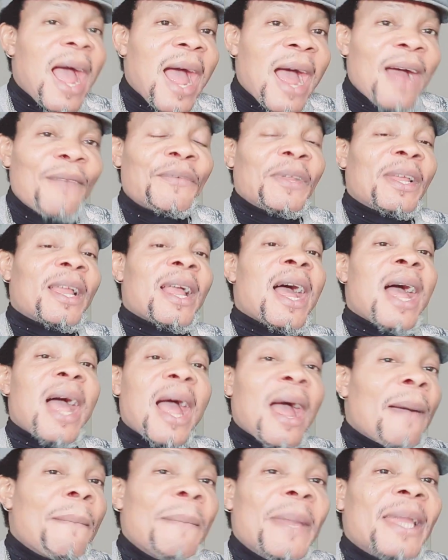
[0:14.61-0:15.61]

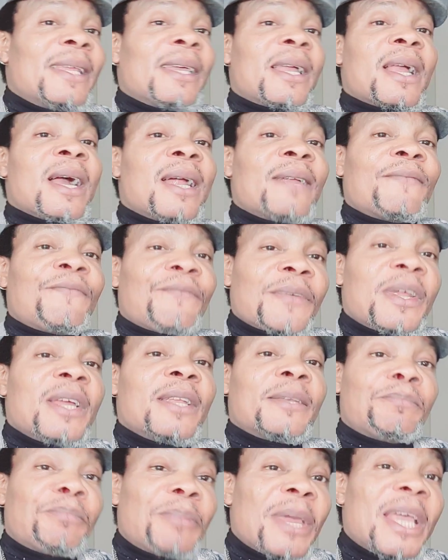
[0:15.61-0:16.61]
African-American
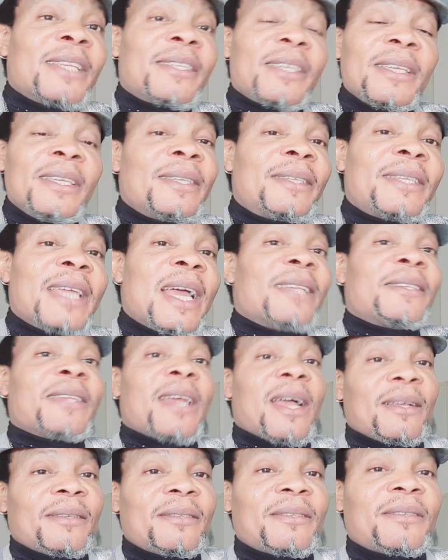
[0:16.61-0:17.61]
friend based in
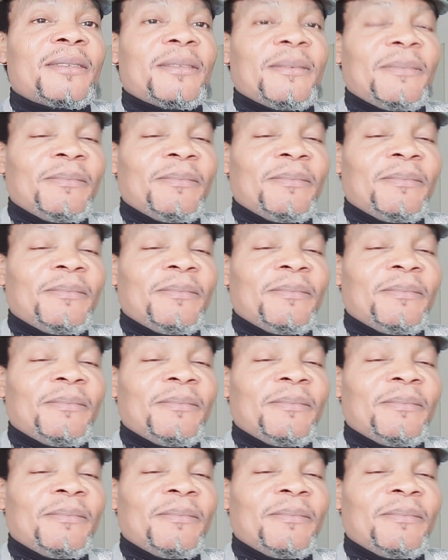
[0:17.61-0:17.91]
Texas.